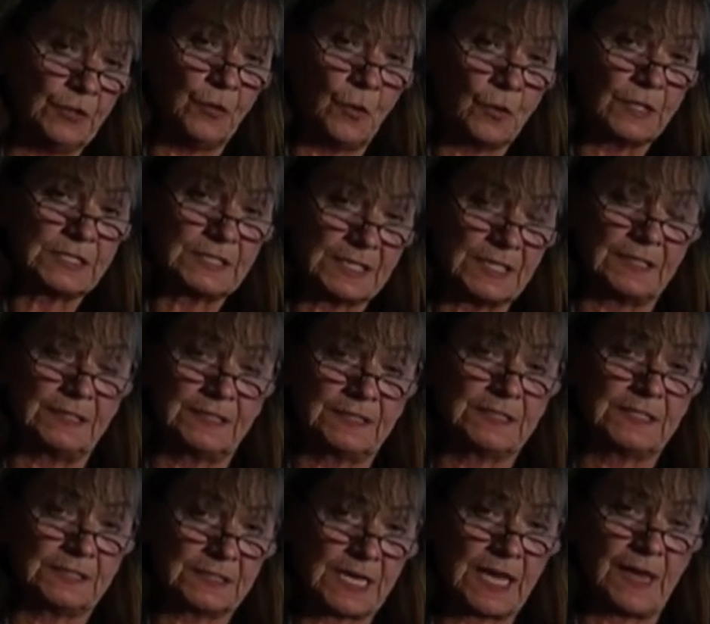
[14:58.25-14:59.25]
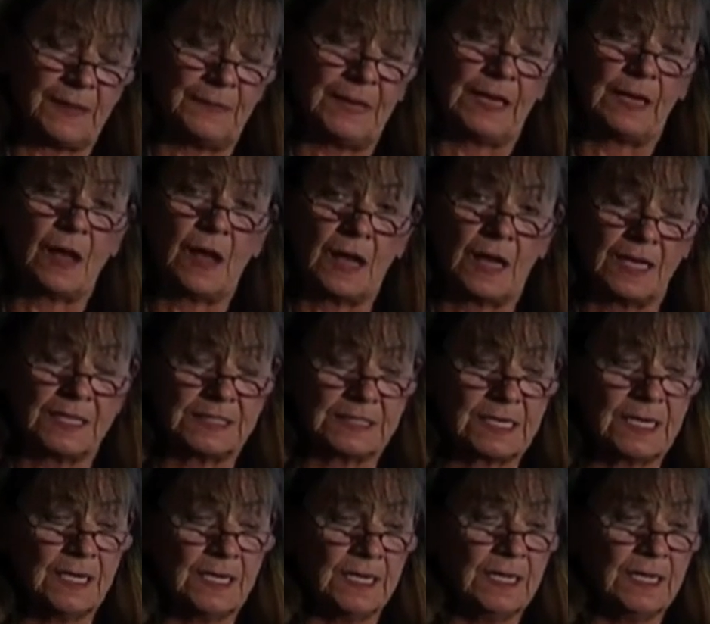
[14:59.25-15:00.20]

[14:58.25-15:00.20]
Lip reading: Your sicknesses can't be caused.